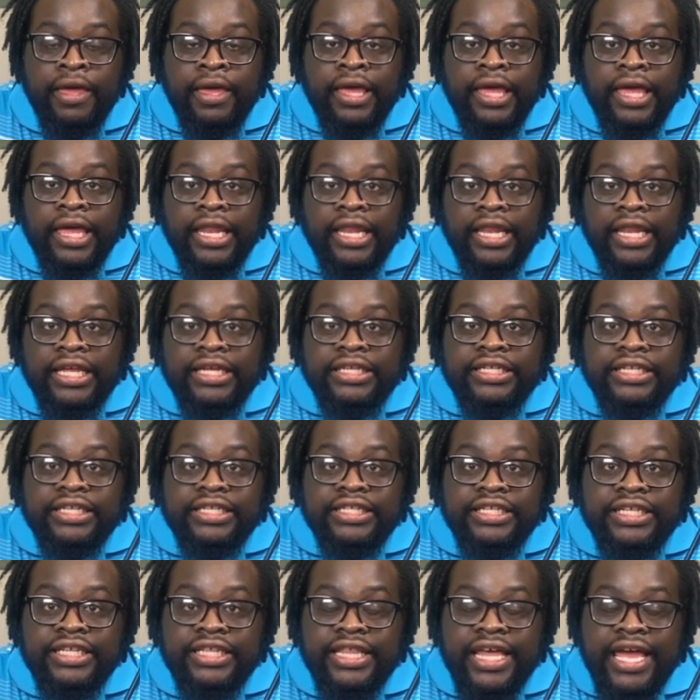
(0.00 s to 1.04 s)
and listen
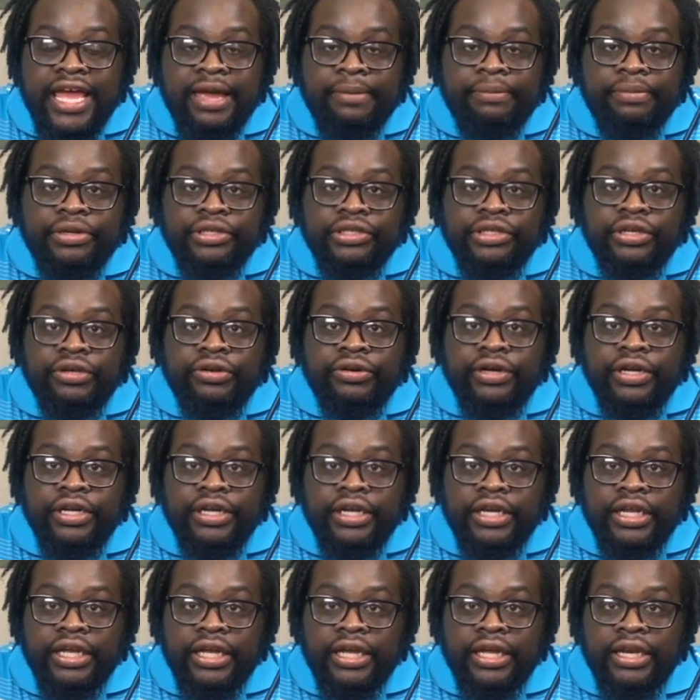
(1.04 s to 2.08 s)
to that episode, and
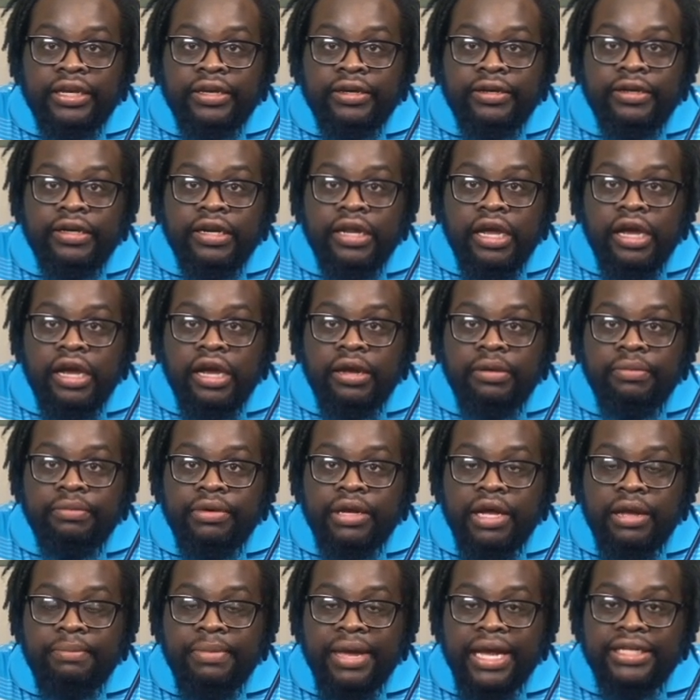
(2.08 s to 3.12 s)
then
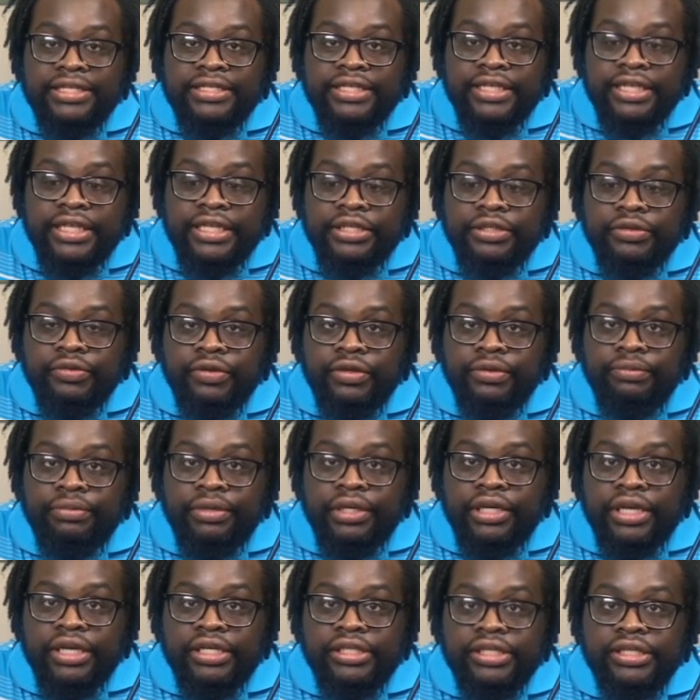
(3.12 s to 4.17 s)
come back to this one,
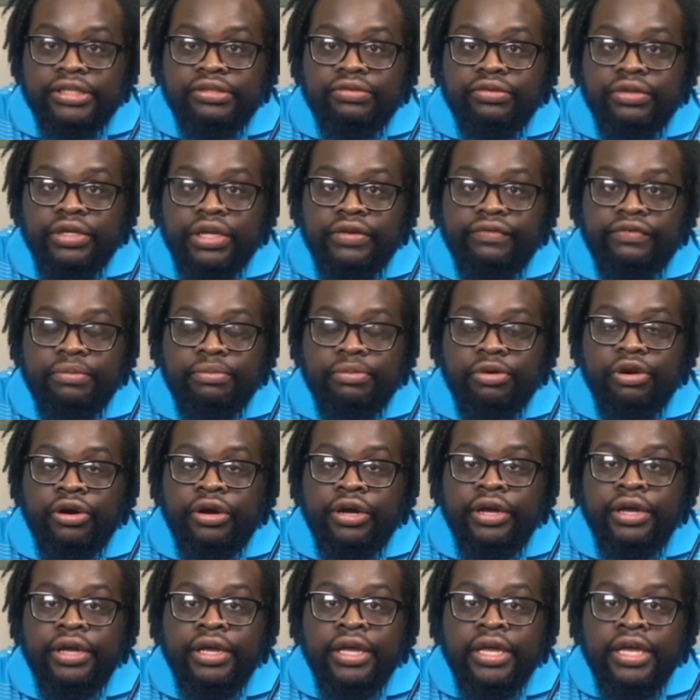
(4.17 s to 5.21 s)
because this will give you
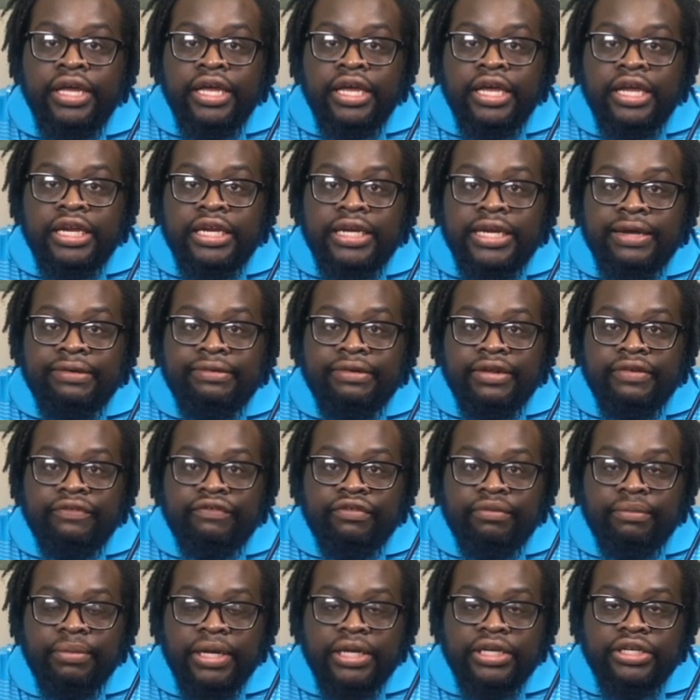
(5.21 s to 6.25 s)
more in-depth
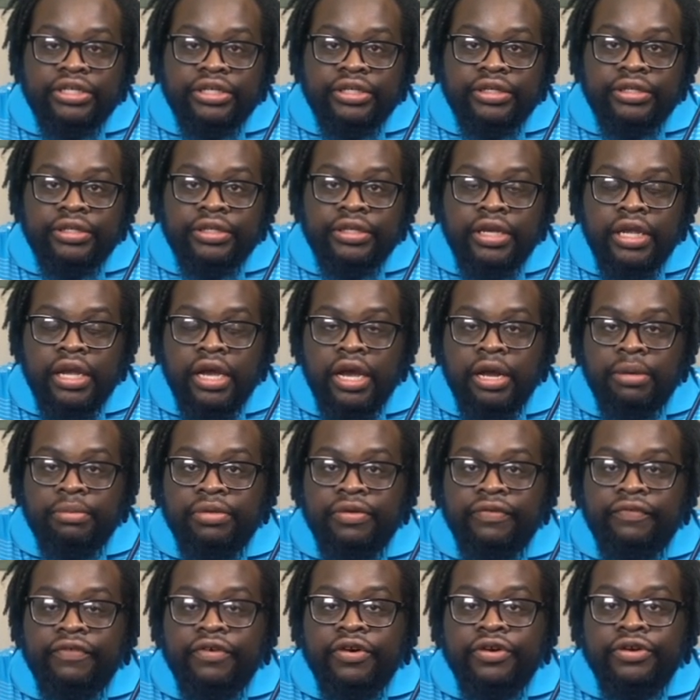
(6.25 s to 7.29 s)
information. The
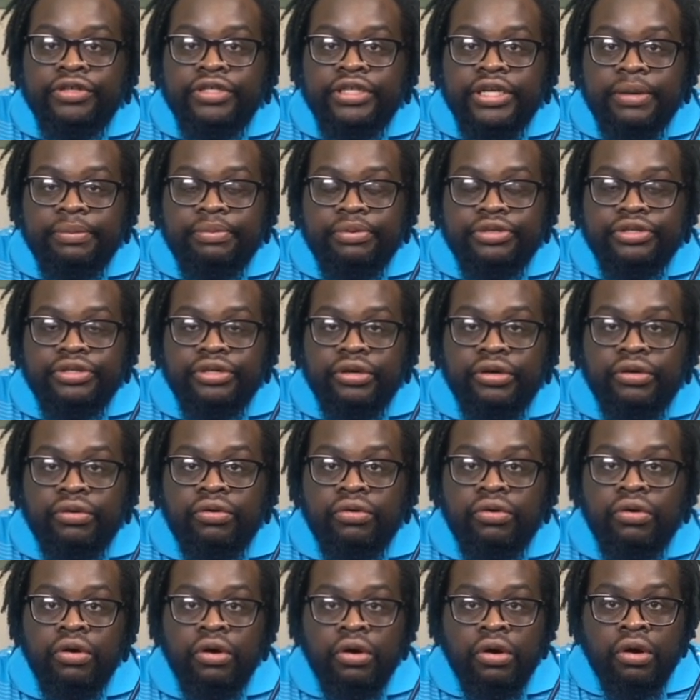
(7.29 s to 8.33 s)
first
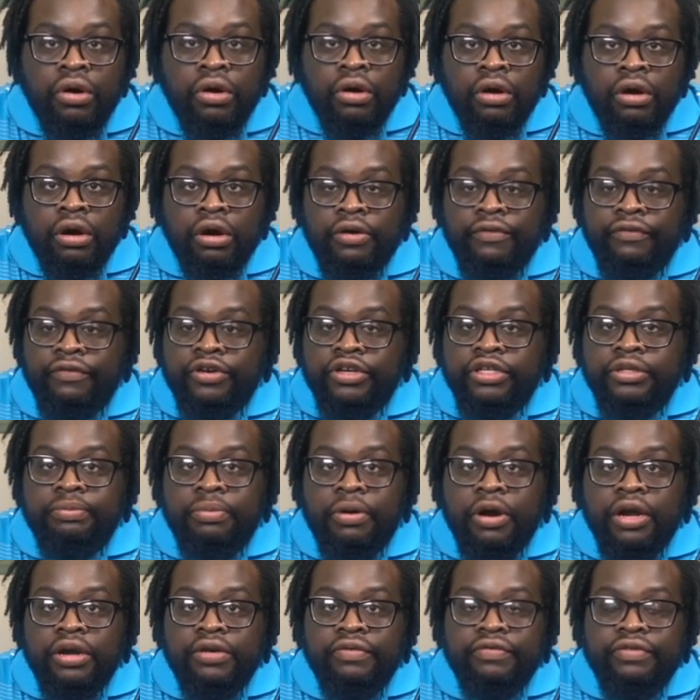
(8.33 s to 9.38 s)
episode or first
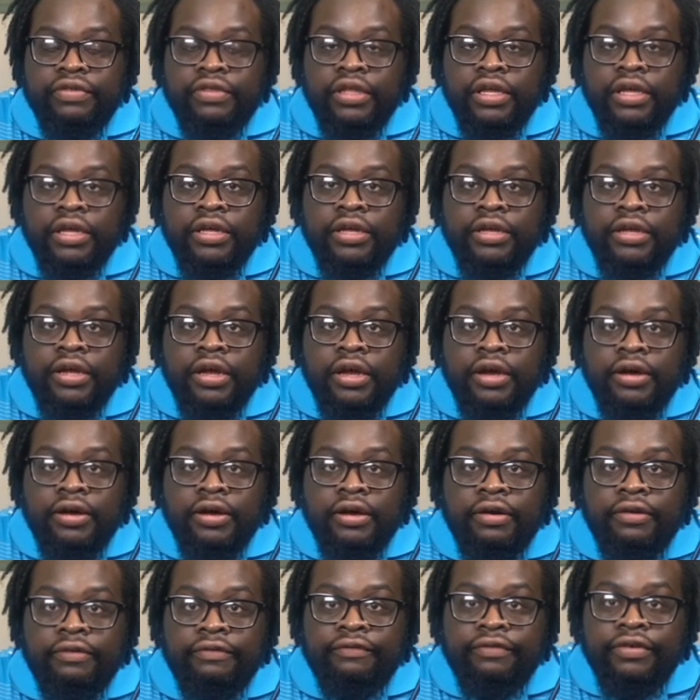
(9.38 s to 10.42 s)
part
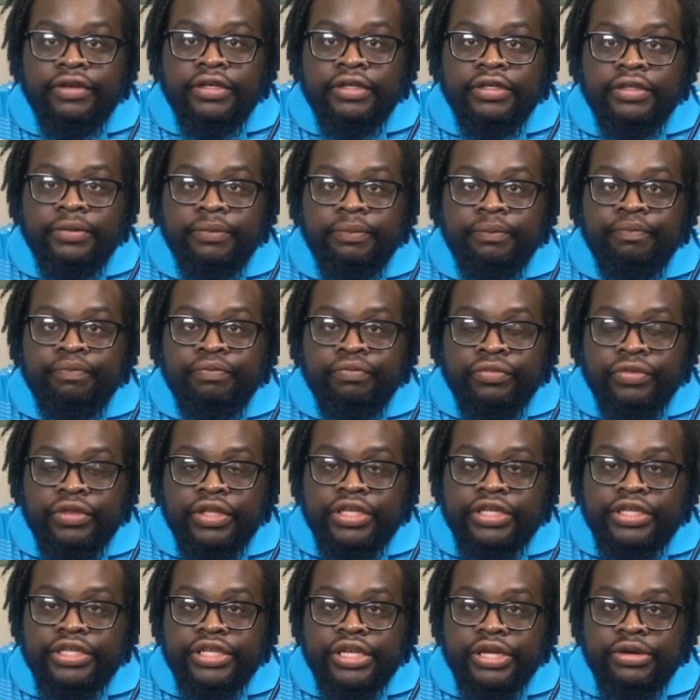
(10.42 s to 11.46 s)
of
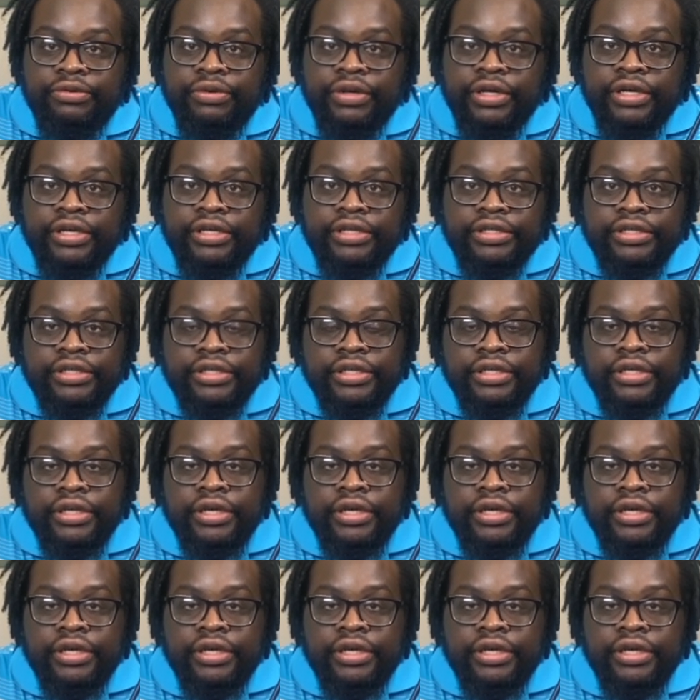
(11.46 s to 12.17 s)
this series